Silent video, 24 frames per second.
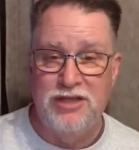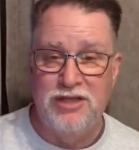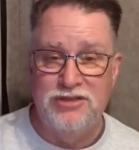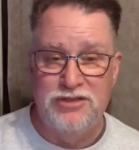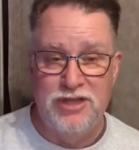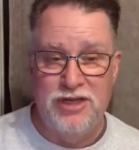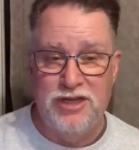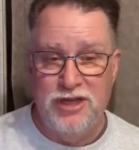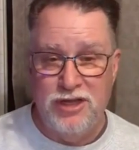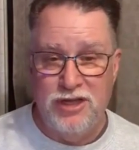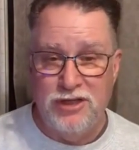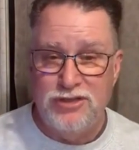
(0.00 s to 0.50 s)
and
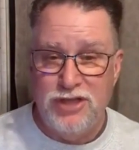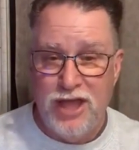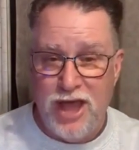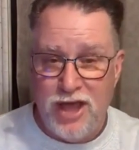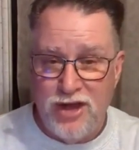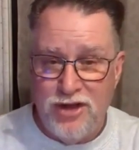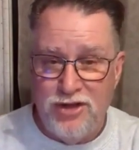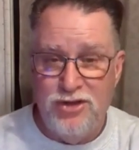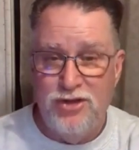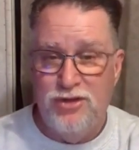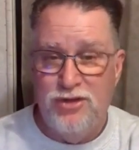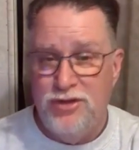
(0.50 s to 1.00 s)
said, here's how
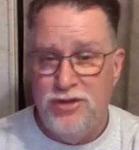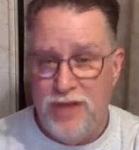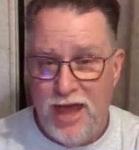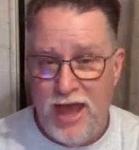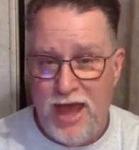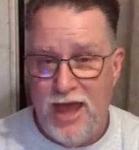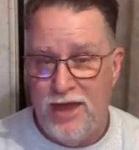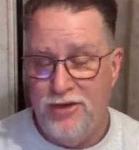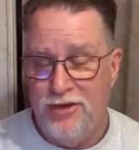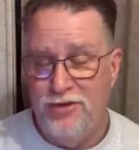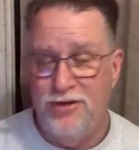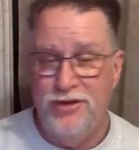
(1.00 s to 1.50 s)
to do
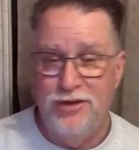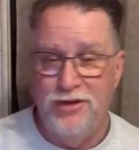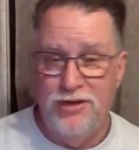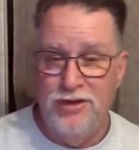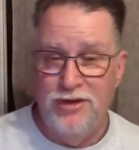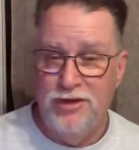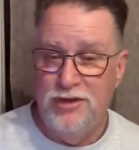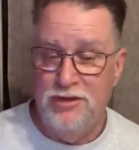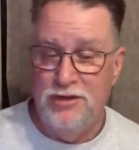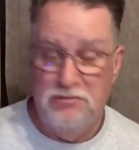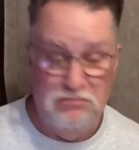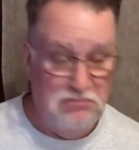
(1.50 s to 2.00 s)
that.
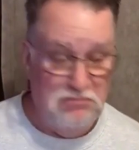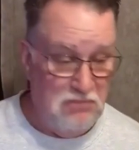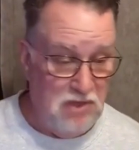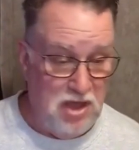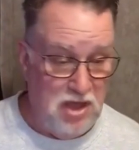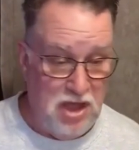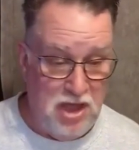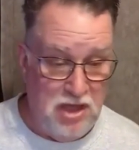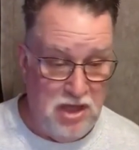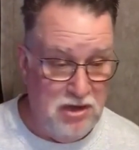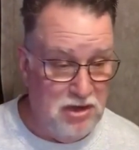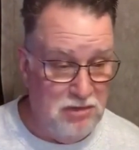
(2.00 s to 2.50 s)

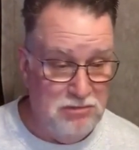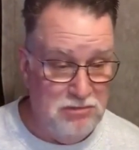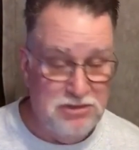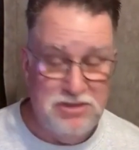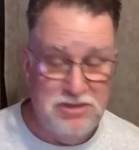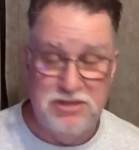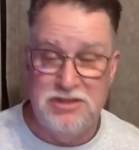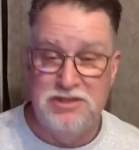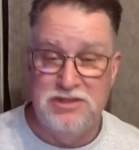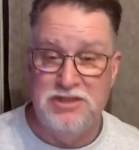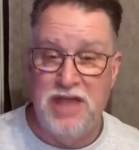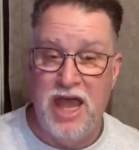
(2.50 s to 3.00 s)
And it was
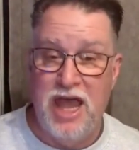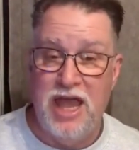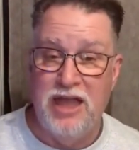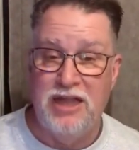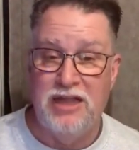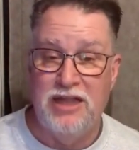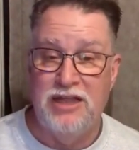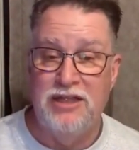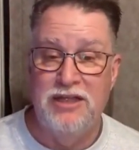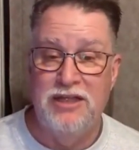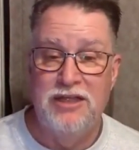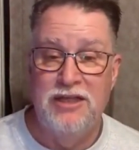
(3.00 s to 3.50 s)

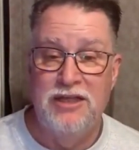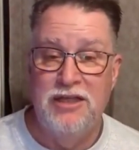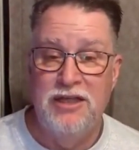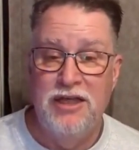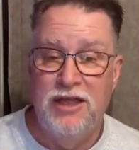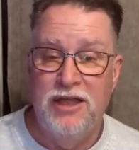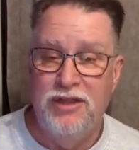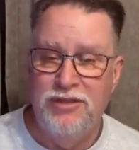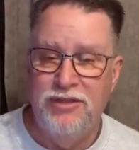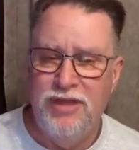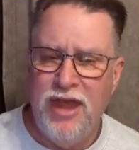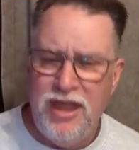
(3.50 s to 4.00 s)
exactly.
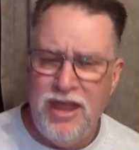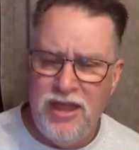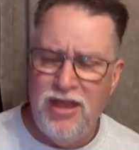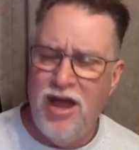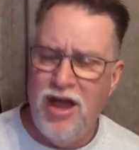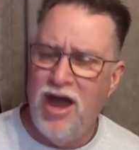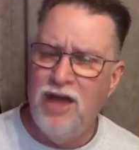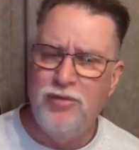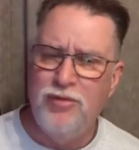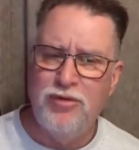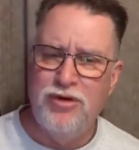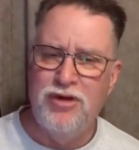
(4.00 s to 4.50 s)
Thank
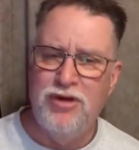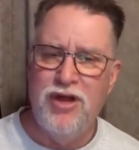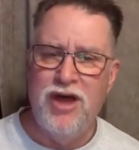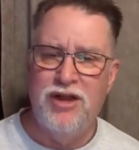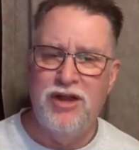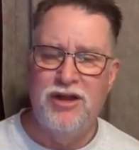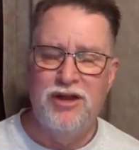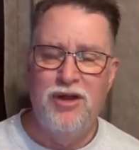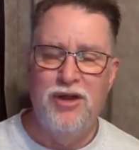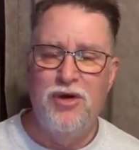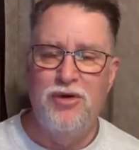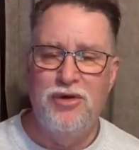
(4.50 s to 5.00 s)
God we're not
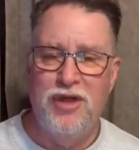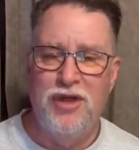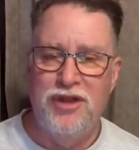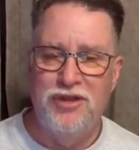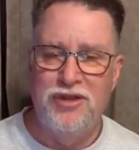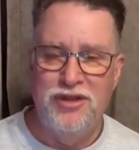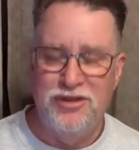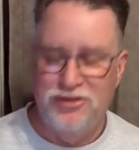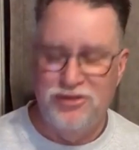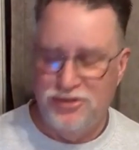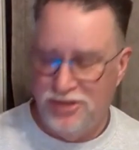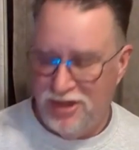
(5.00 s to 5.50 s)
alone on
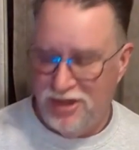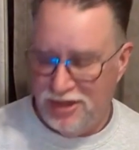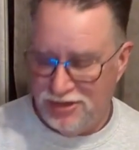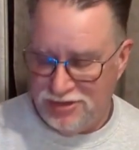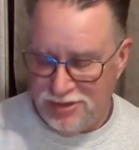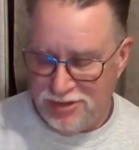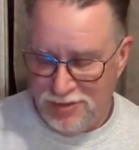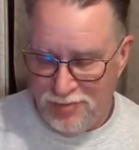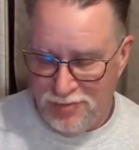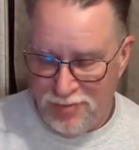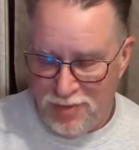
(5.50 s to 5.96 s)
these things.